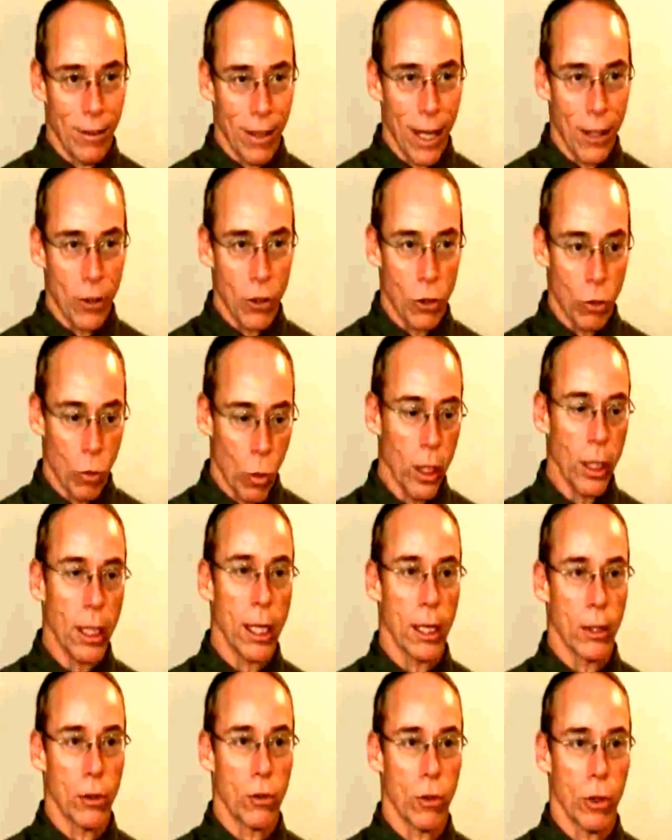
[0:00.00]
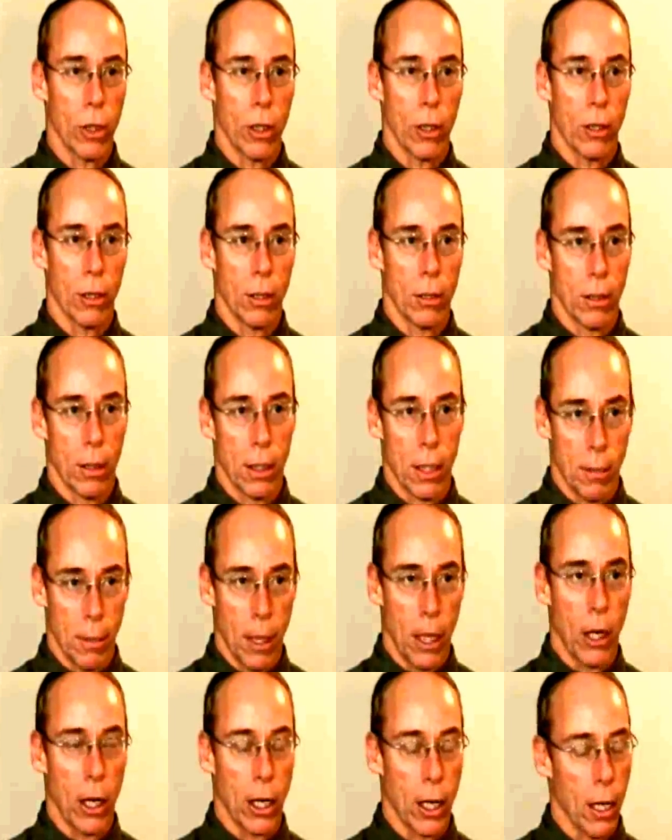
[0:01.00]
not just one country, in
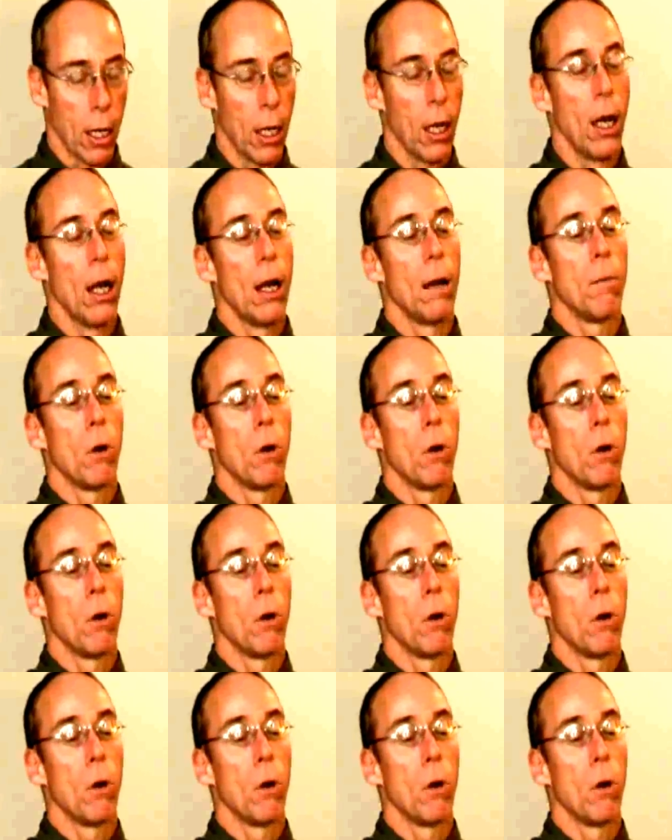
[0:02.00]
America,